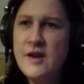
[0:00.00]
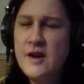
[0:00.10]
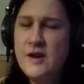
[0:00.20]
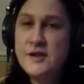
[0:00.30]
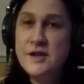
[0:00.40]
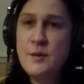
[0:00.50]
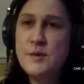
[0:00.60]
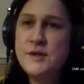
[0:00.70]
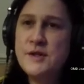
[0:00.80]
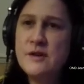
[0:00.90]
Uh, so that
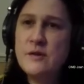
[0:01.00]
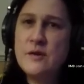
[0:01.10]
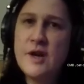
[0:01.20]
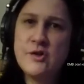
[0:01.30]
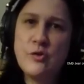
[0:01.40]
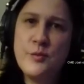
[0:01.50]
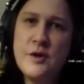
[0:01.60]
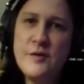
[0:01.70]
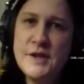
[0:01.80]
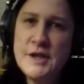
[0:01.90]
was uh, Orchestral
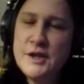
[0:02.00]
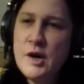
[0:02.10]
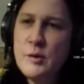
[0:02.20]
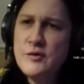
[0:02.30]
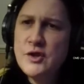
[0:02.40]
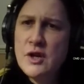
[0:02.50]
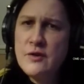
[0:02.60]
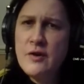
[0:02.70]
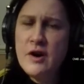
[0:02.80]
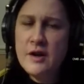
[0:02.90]
Manoeuvres in Dark with Joan
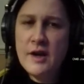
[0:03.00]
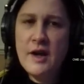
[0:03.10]
of Arc